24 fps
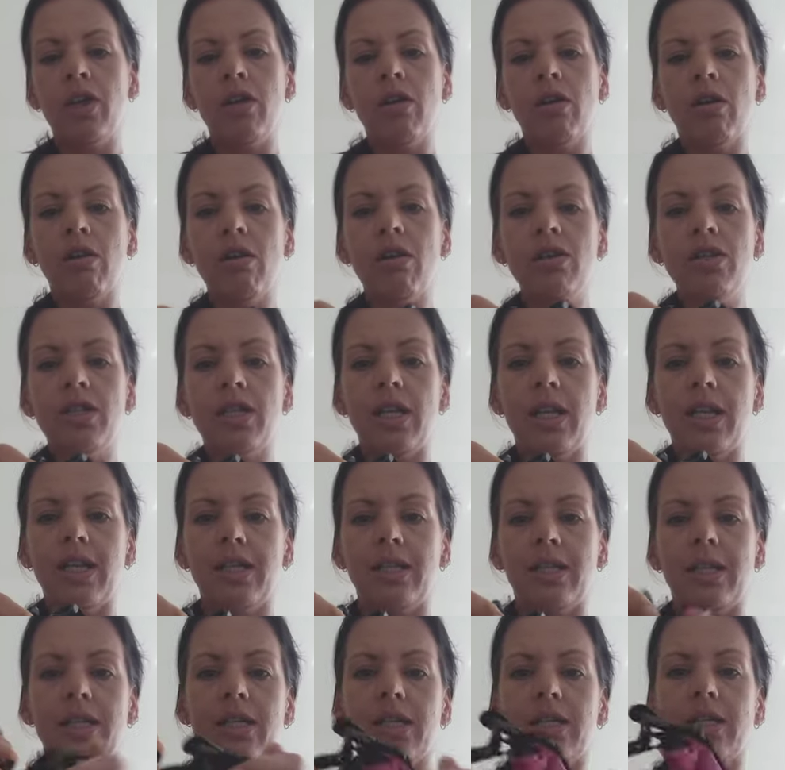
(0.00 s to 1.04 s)
You close it
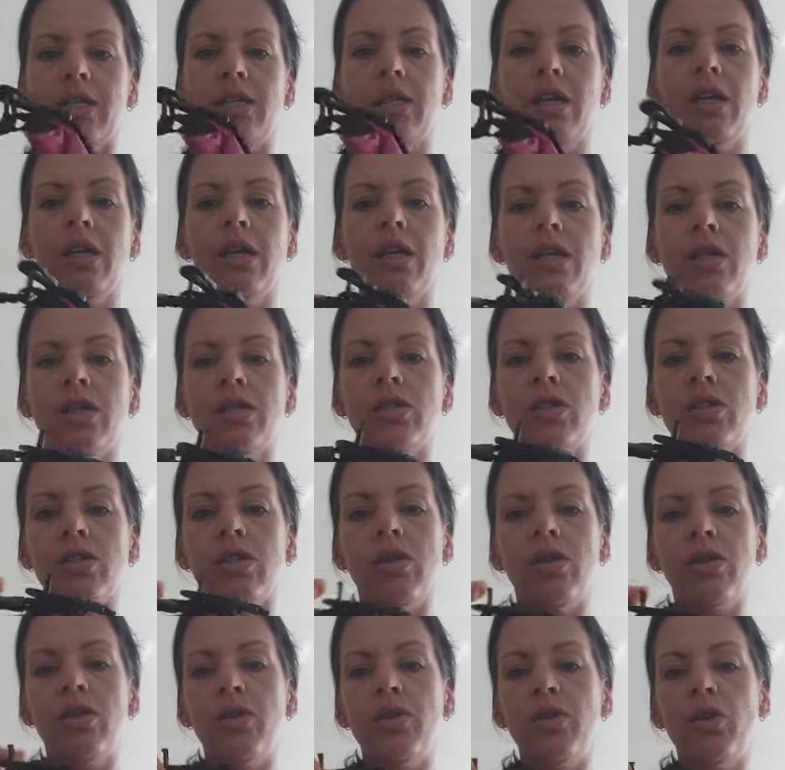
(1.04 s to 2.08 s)
like this,
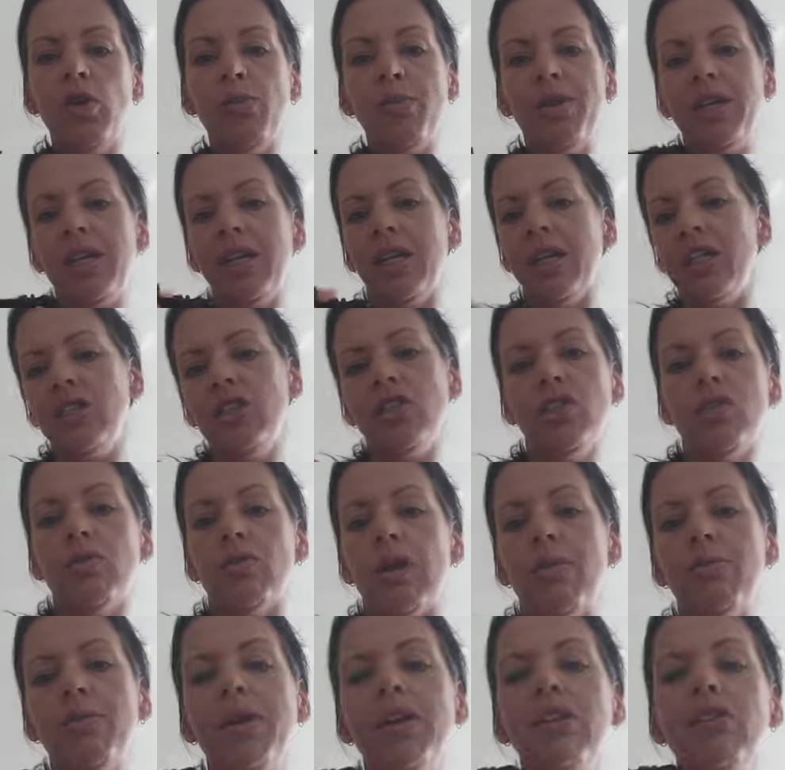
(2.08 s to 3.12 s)
so nobody can just
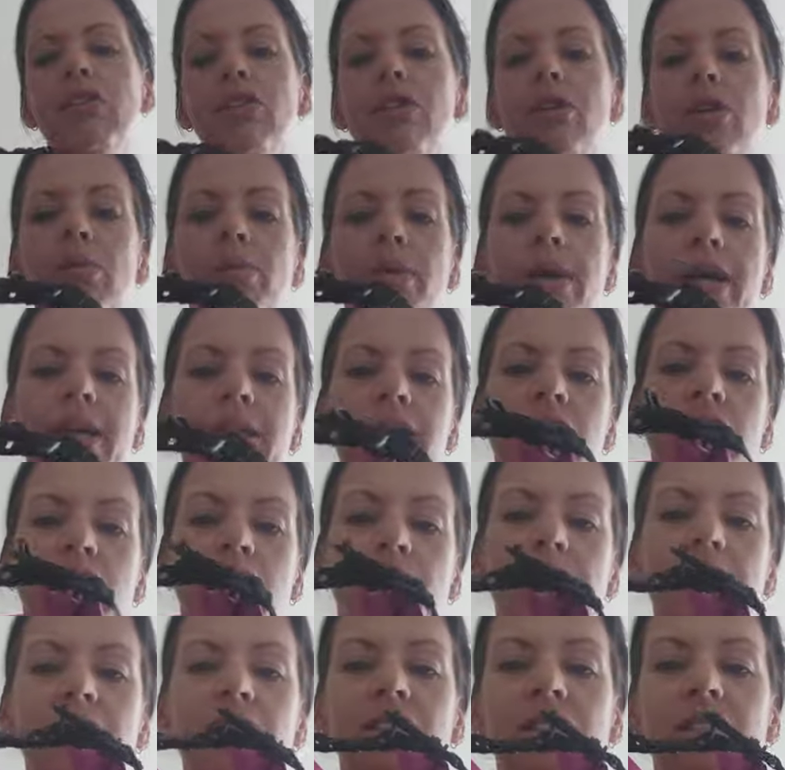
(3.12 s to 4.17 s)
grab into your bag.
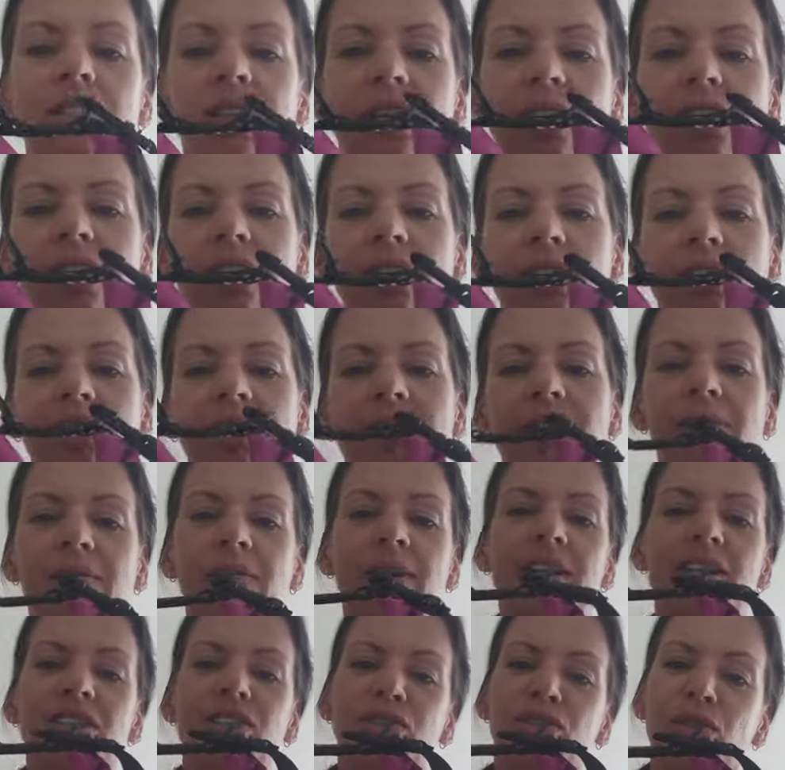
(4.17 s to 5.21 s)
So it's uh,
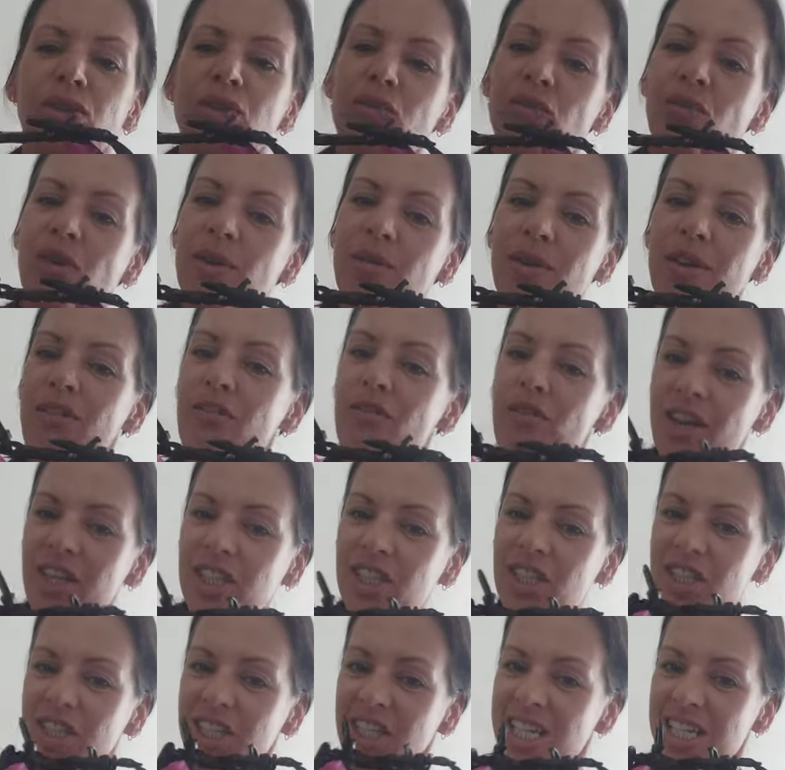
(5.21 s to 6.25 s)
it's not very
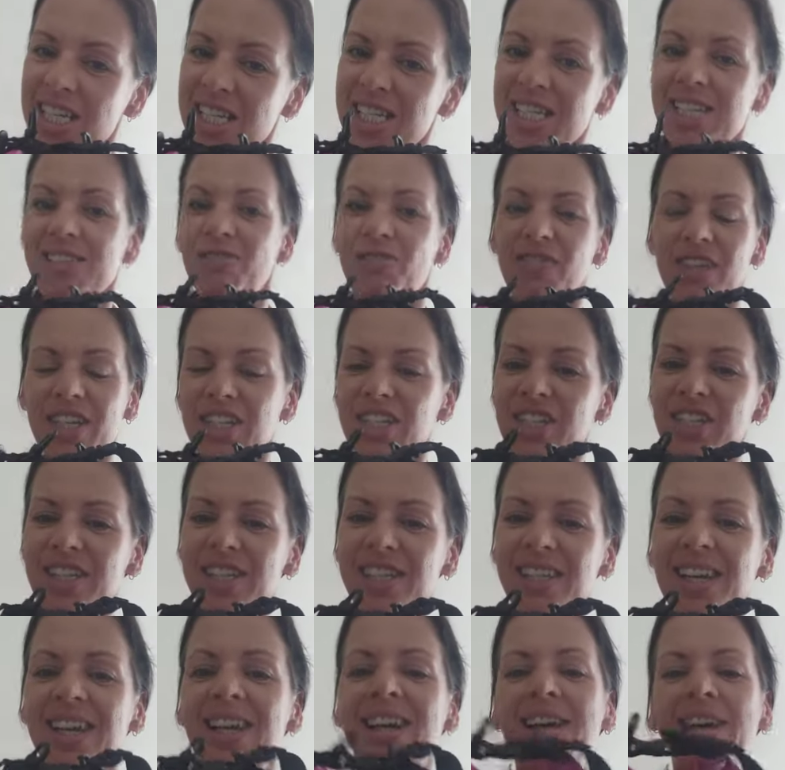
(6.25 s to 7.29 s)
fashionist
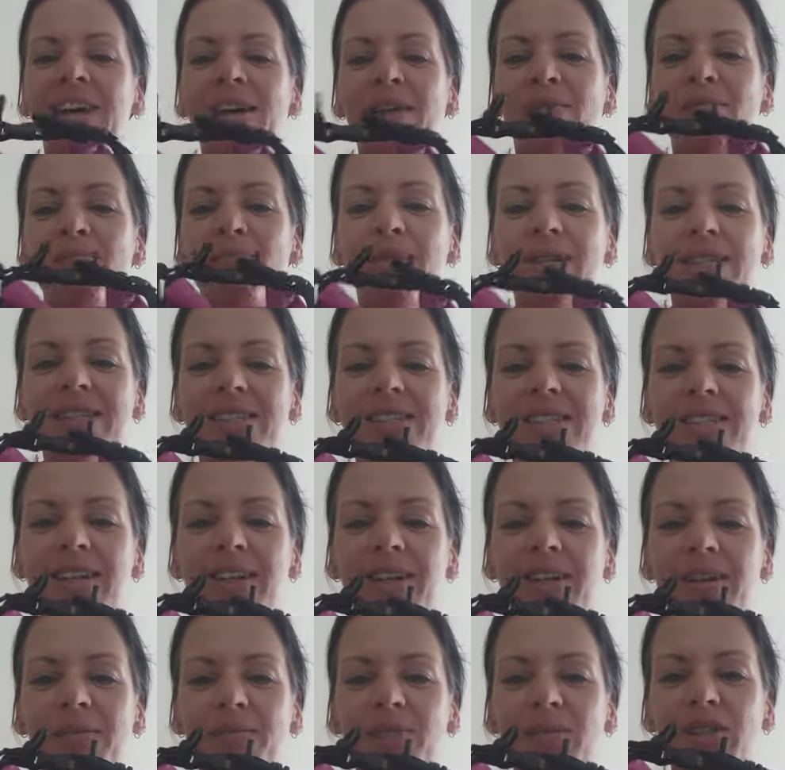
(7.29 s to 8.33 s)
fashion, but
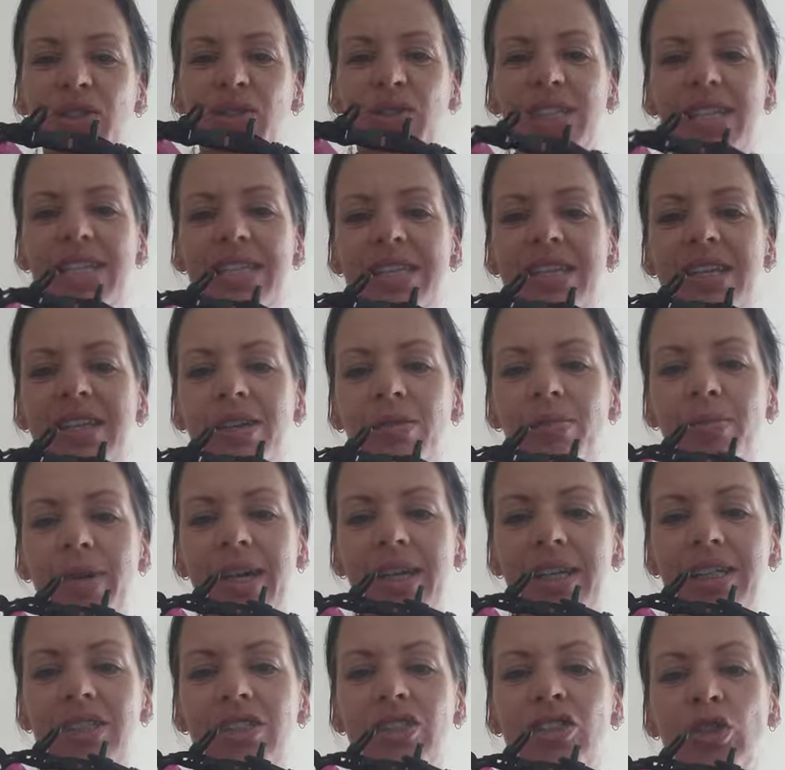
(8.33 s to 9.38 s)
um, so this little
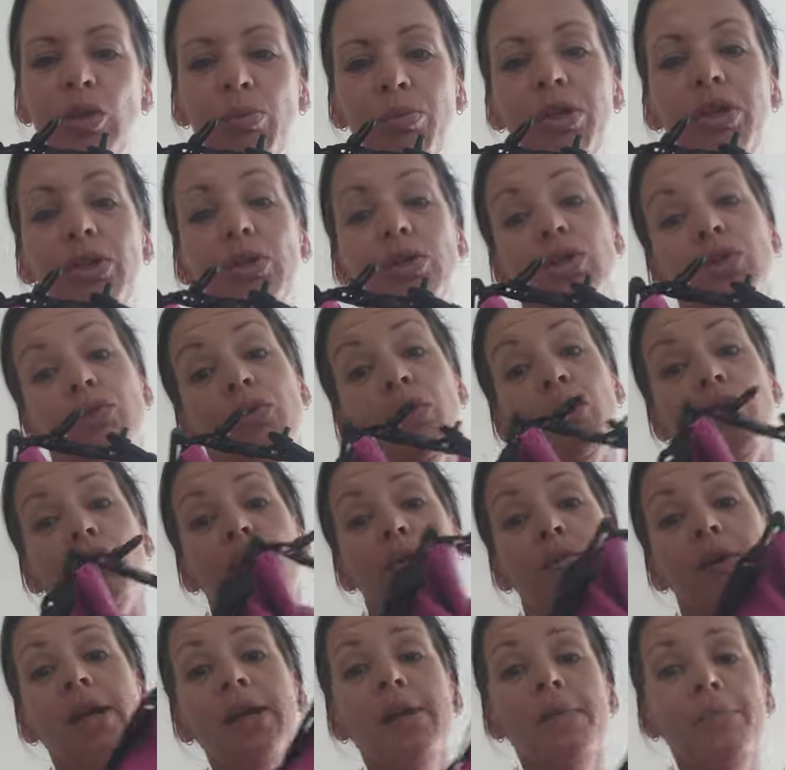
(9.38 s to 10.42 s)
bag is super useful
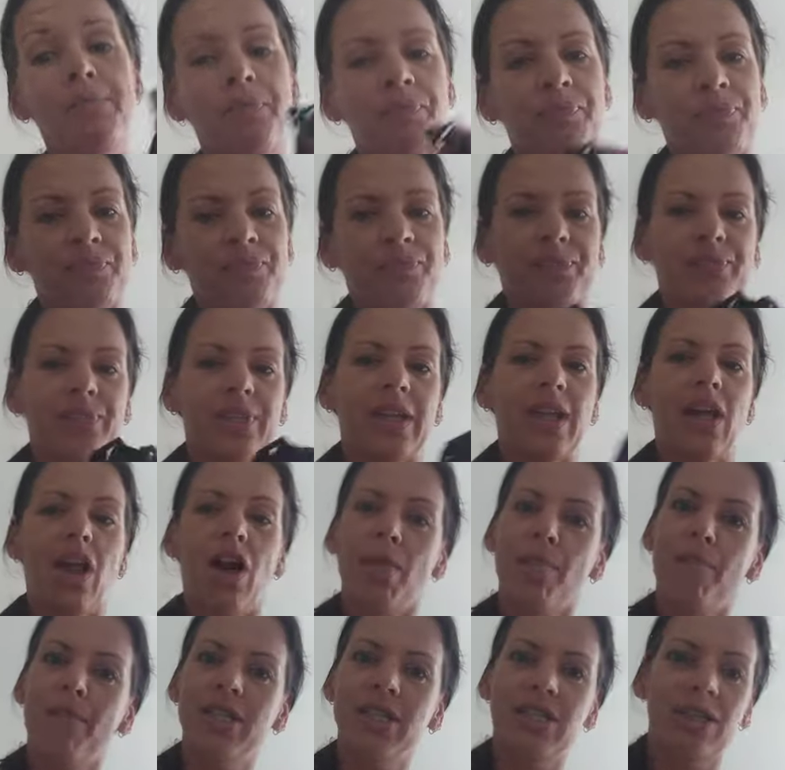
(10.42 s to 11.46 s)
for me,
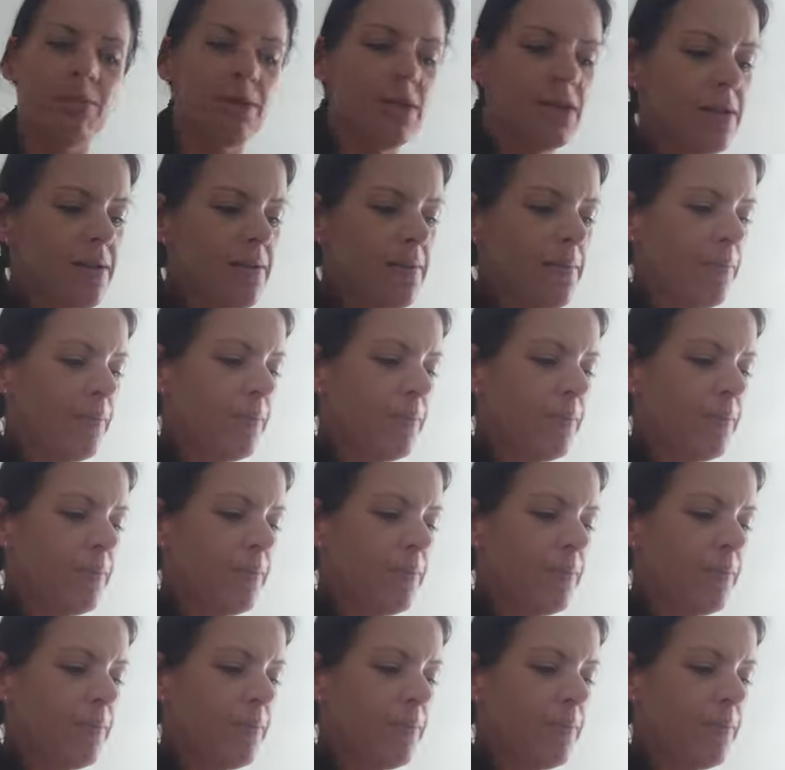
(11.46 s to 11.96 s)
unmissable.